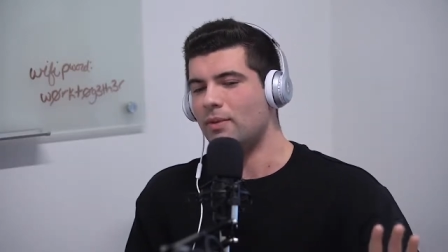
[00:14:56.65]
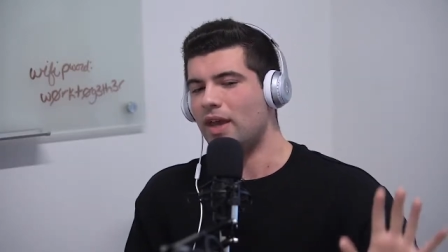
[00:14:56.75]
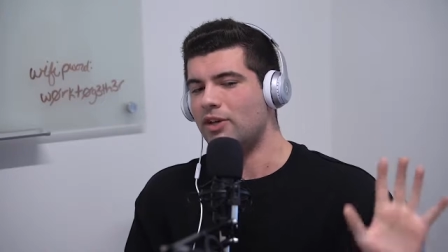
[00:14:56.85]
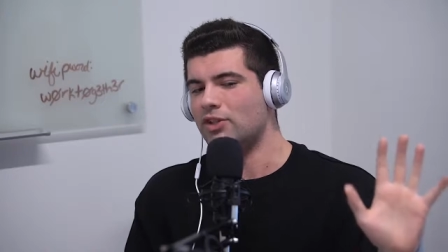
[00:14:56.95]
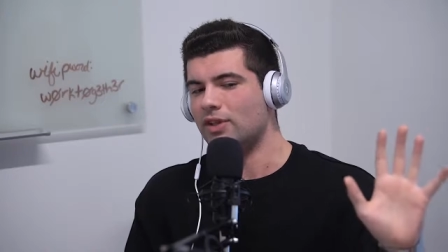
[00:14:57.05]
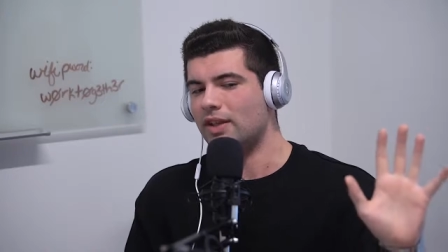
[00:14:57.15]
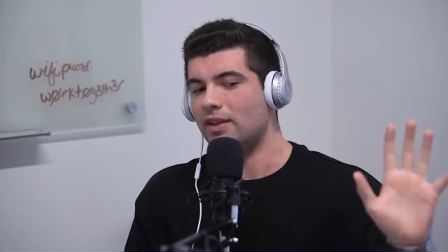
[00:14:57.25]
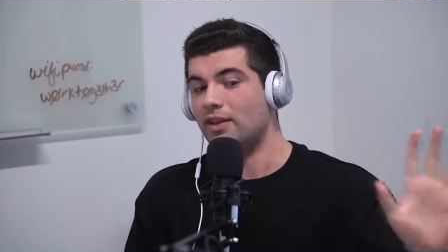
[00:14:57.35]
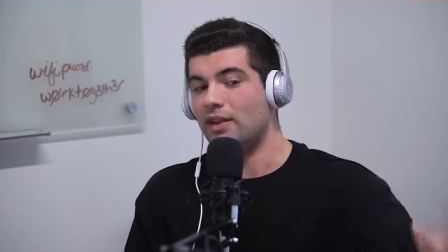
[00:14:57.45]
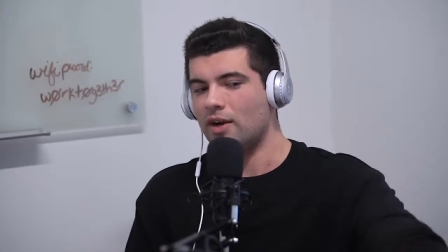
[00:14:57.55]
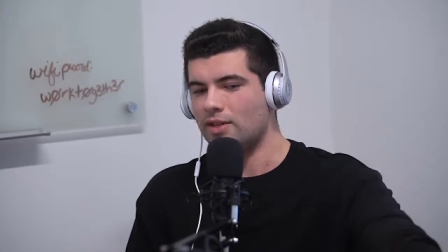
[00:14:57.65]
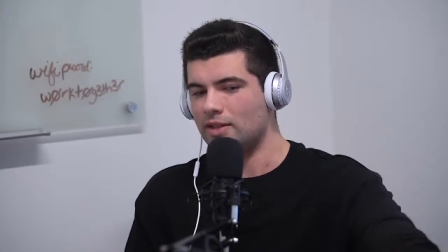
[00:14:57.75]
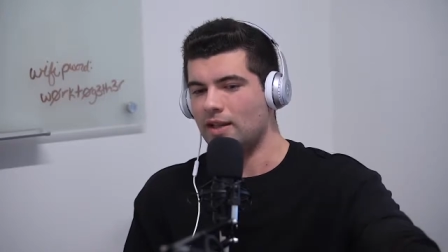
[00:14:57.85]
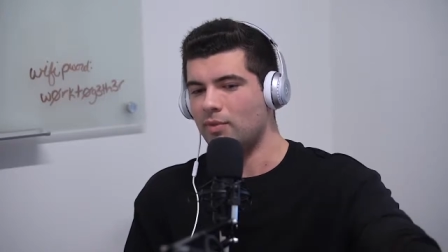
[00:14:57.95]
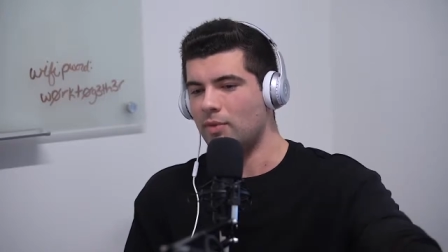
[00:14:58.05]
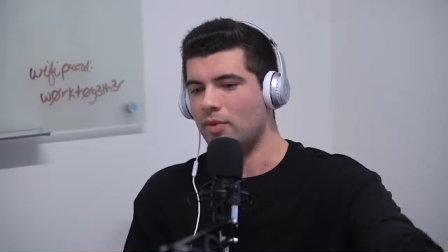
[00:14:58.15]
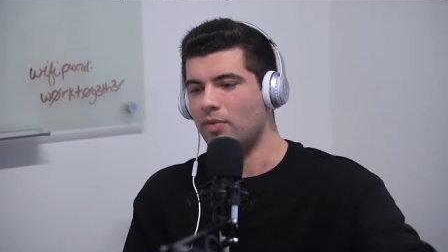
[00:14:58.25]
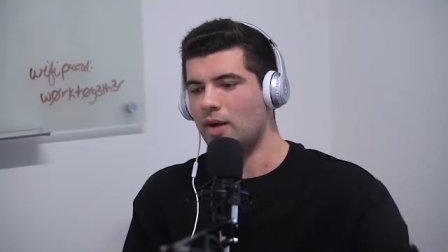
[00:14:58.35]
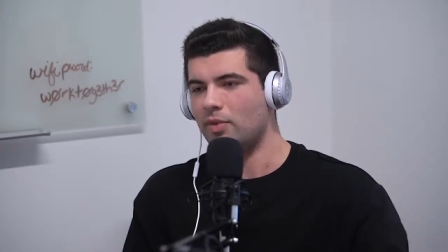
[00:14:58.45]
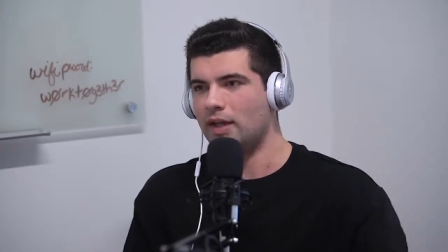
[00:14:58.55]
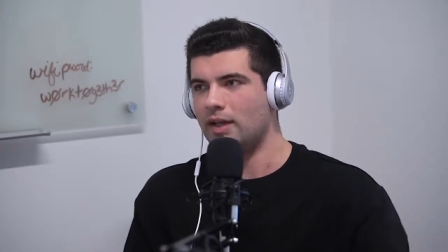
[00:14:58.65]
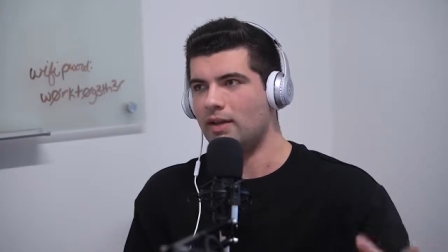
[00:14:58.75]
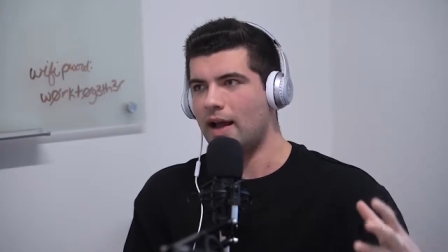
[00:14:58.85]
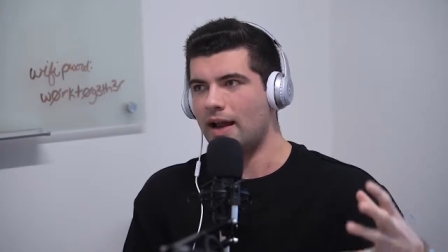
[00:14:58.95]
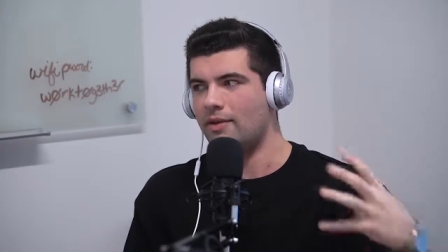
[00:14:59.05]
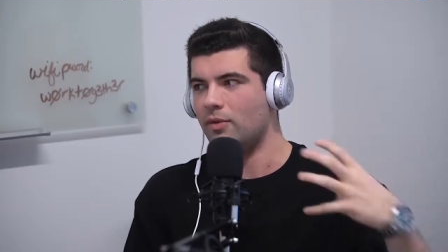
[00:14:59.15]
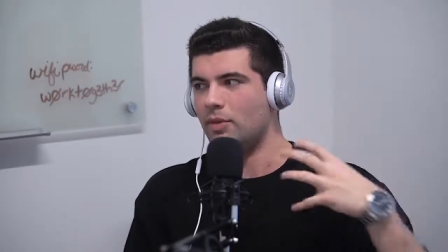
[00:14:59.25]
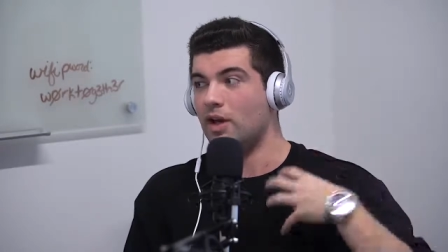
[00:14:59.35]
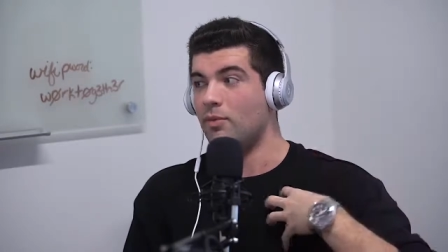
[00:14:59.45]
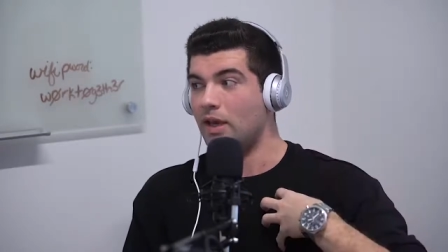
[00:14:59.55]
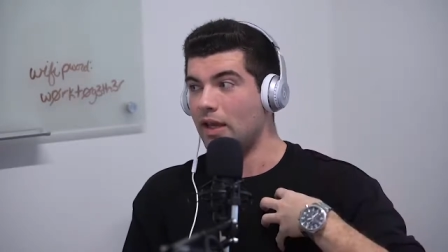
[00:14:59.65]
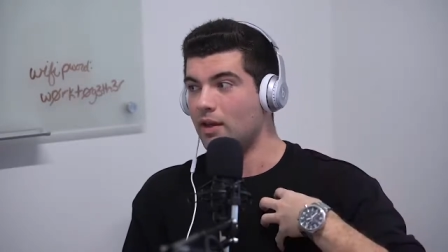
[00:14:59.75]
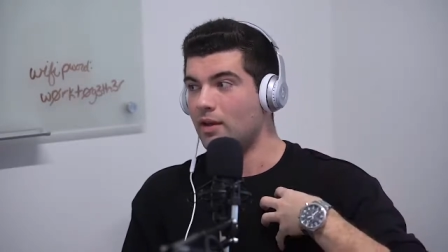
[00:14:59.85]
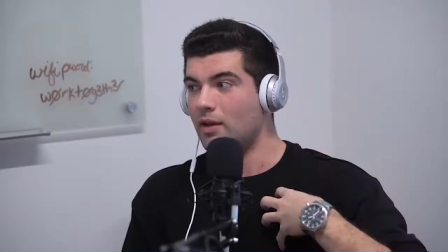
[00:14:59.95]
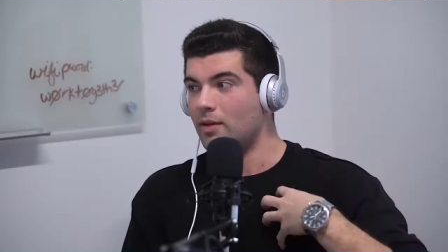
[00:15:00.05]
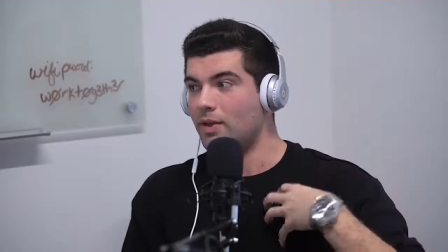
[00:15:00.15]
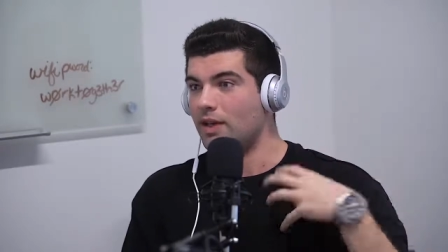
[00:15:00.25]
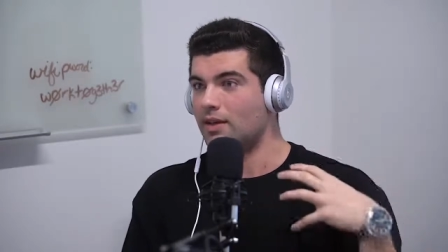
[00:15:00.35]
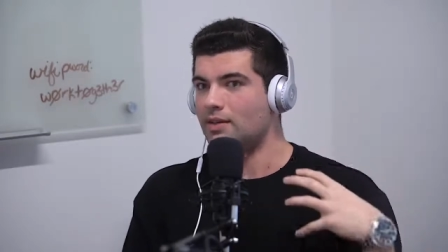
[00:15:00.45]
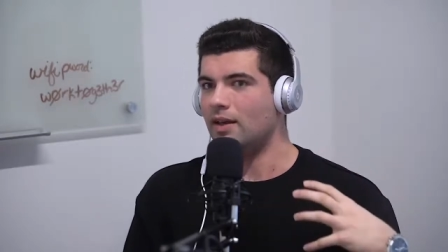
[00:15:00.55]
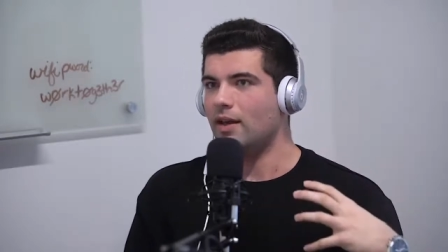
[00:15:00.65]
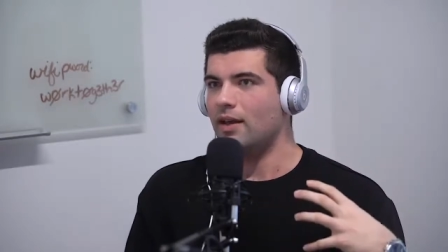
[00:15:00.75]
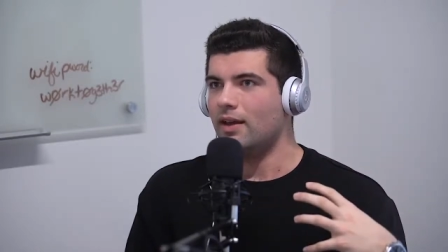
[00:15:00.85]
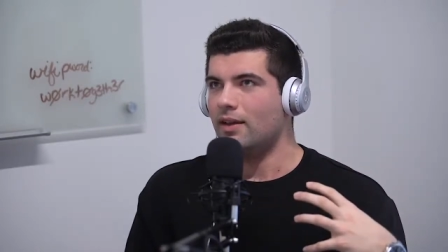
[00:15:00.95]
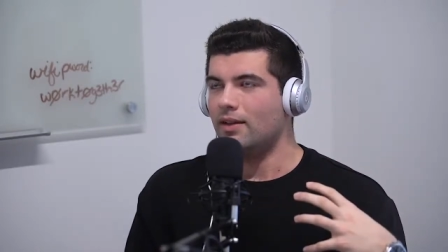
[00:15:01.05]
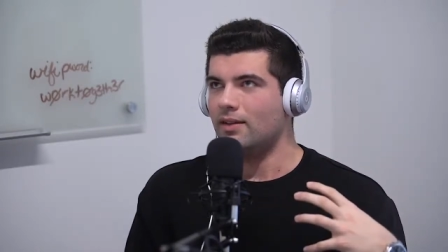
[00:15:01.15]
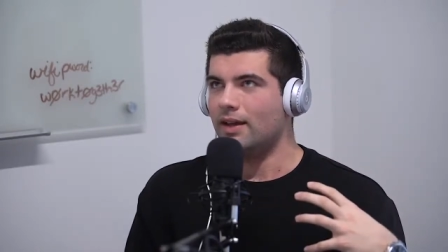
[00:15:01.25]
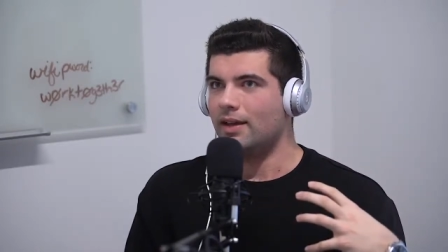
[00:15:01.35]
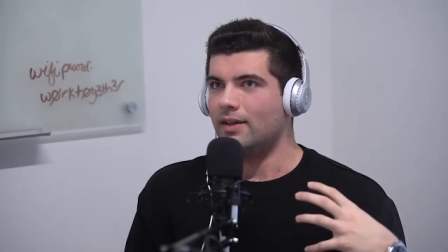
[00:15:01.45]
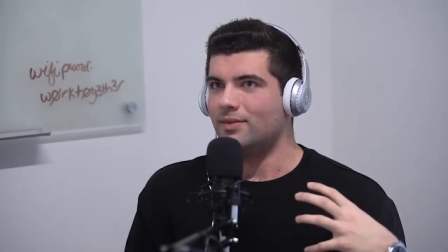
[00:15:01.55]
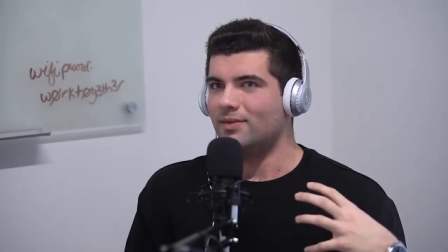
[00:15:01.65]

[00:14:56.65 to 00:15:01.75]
make sure that they're selling people properly and not have it be on me, because like